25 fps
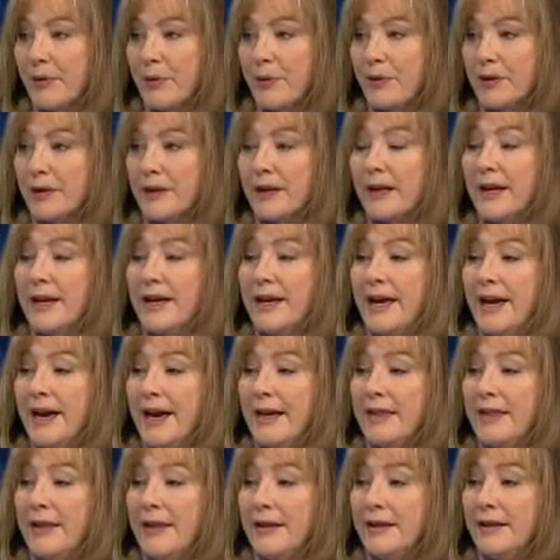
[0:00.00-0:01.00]
work.
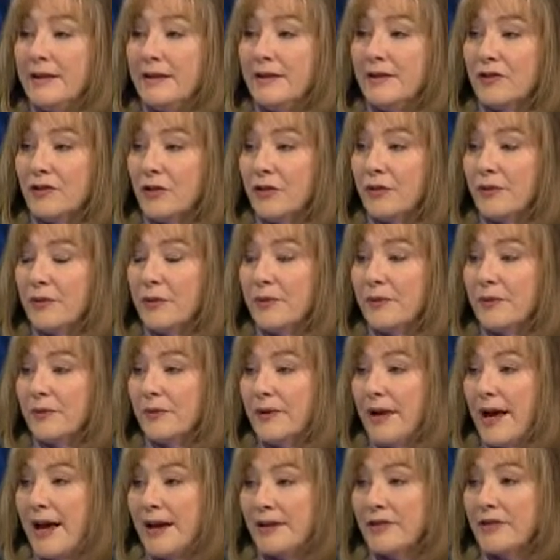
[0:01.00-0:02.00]
And then
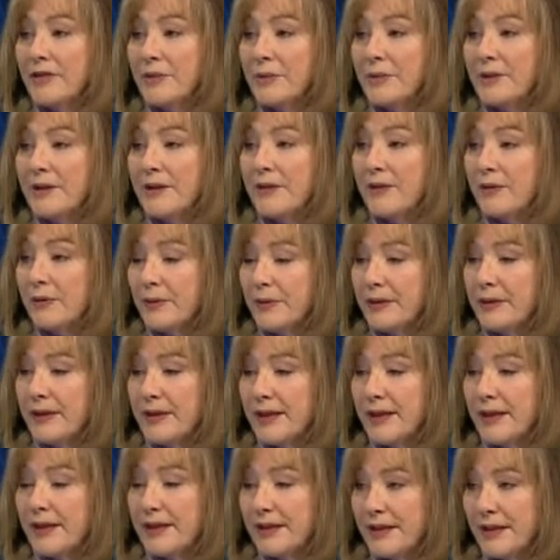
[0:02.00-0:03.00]
children actually would never really
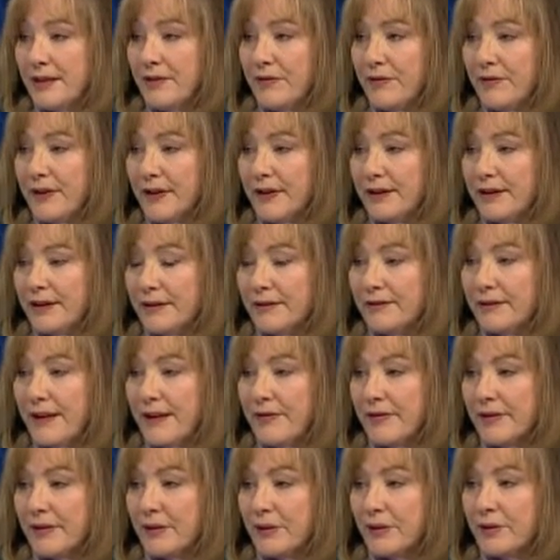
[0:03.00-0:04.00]
get identified as
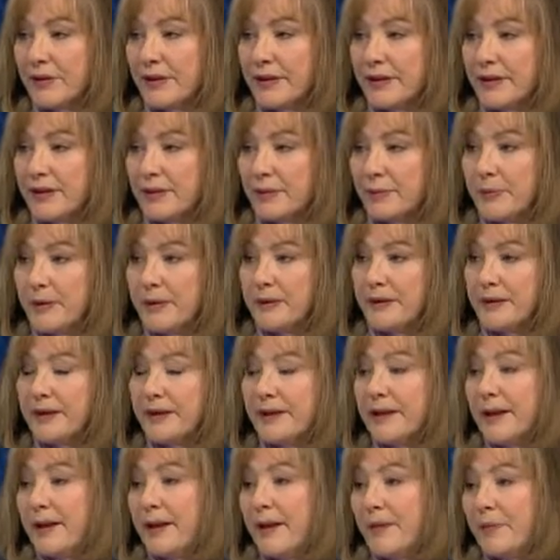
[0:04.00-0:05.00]
having a learning
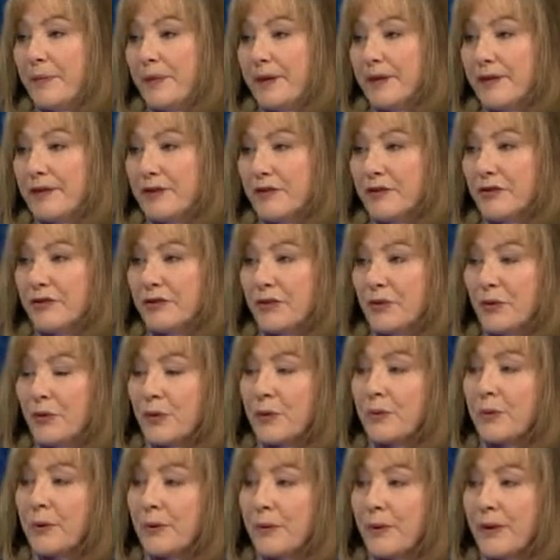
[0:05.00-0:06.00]
disability, because it's just a
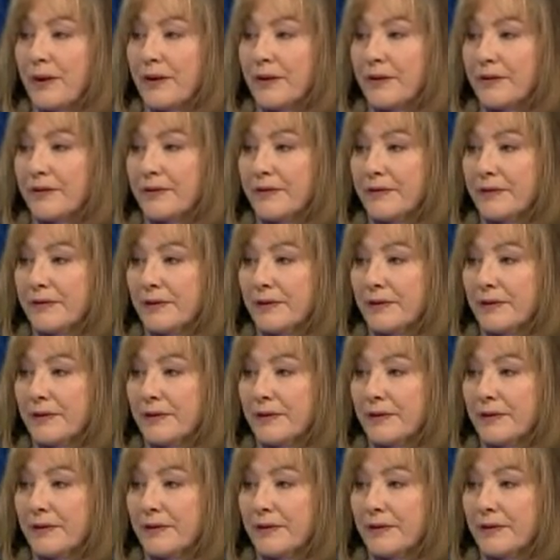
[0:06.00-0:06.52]
normal part of